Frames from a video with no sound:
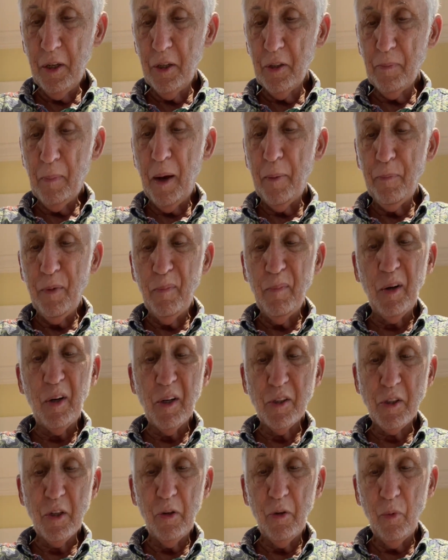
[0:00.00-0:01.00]
It might be
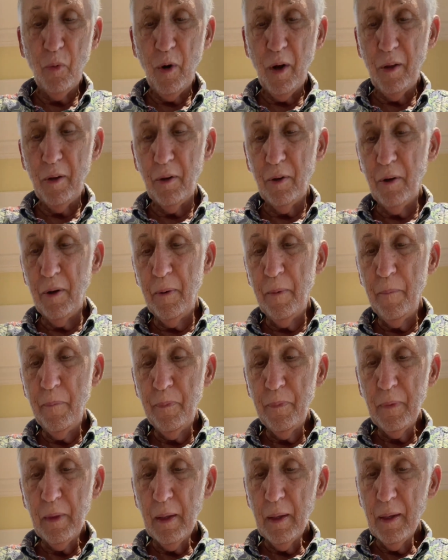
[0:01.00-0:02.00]
because of the weather.
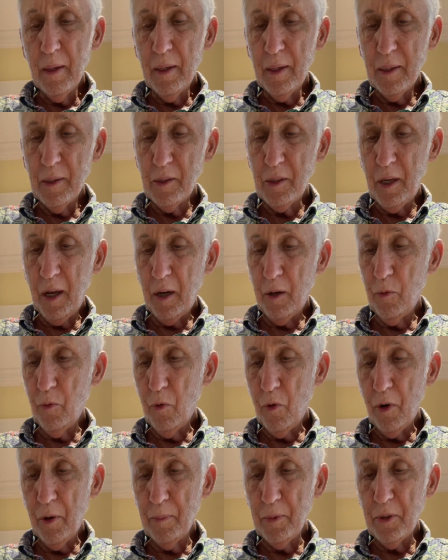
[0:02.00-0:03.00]
It's kind of
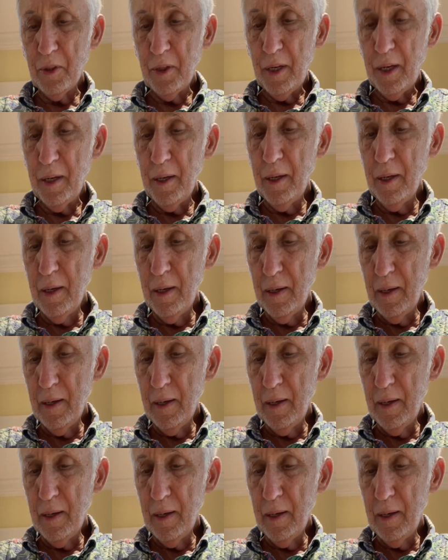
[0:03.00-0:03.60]
warm today,